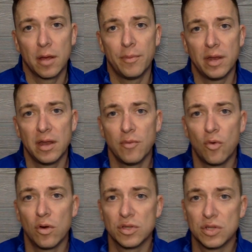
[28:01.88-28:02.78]
company
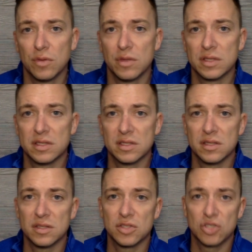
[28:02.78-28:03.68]
anymore, so this is
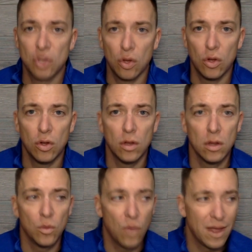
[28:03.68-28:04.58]
the
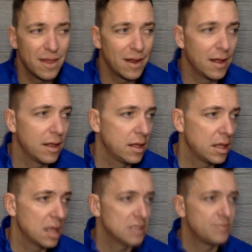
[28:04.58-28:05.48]
sole way that I
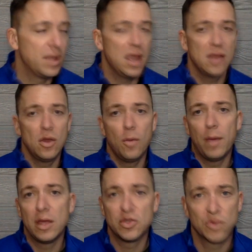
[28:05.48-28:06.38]
get paid. No
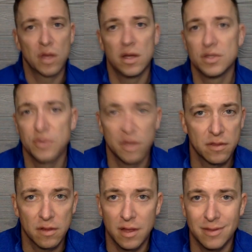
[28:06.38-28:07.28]
Patreons or
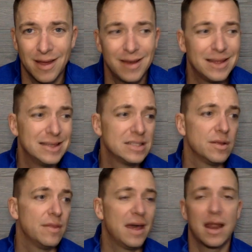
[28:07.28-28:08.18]
anything like that.
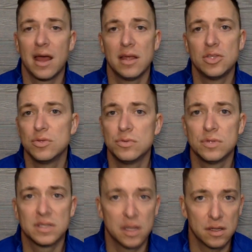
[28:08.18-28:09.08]
Is that I
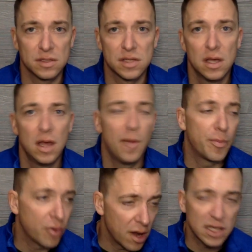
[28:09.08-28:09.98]
do sales. I'm
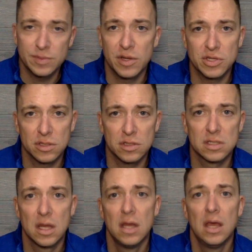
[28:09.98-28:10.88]
a product
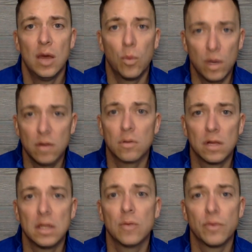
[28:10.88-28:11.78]
specialist, a window
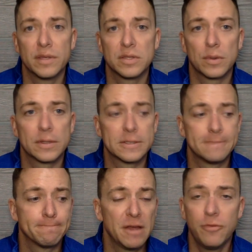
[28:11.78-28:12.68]
cleaning resource.
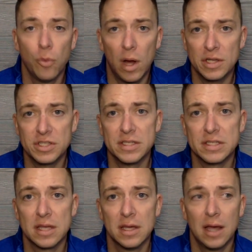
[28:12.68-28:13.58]
If you're watching
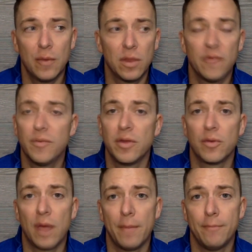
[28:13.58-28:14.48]
this, I would love to be your
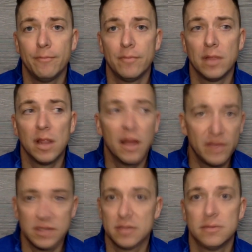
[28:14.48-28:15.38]
rep. Love
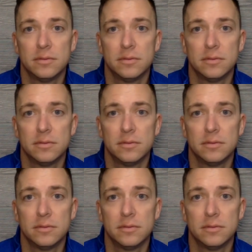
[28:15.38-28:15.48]
it.